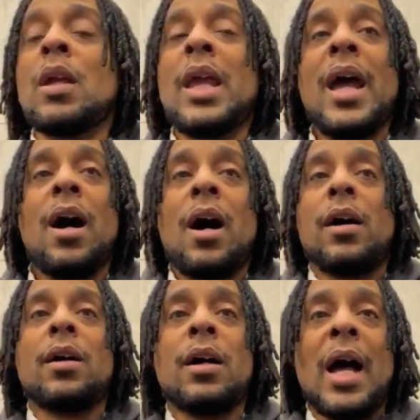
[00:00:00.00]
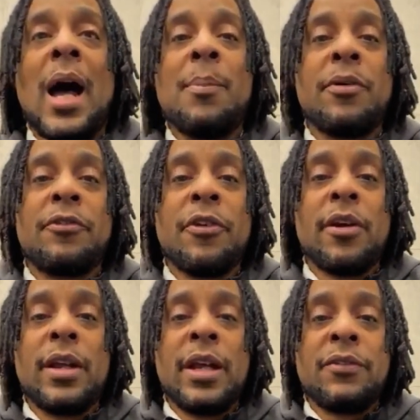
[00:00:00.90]
Yeah, I
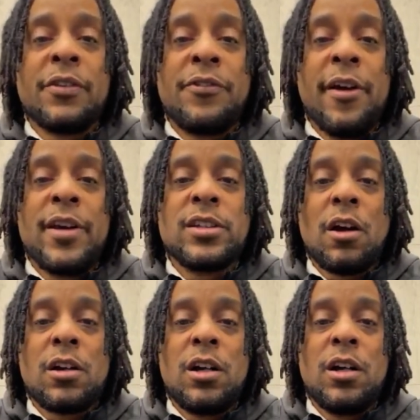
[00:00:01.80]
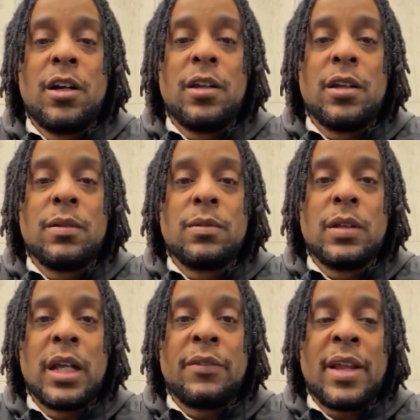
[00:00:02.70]
prefer, if the fairies are good,
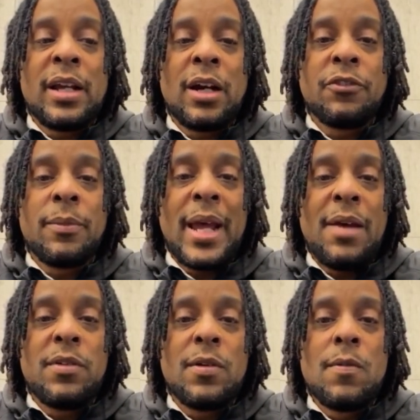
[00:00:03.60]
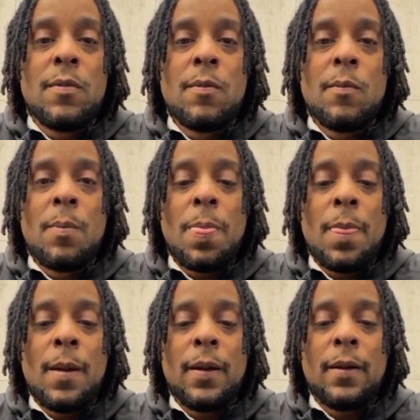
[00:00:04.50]
if they come from heaven,
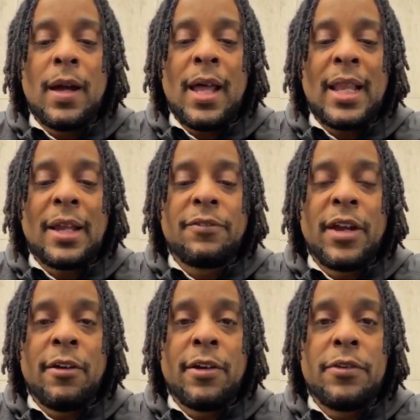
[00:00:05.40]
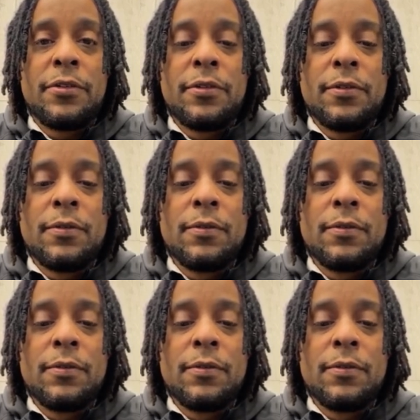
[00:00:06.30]
I like fairies.